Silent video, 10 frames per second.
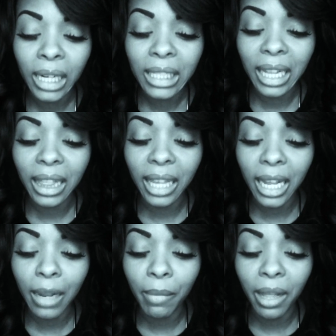to
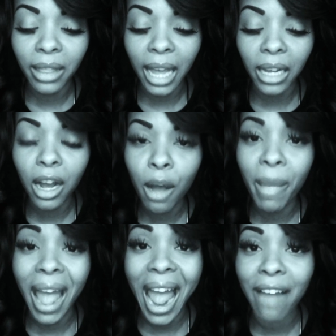them that
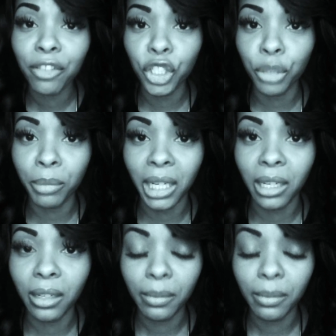come after me.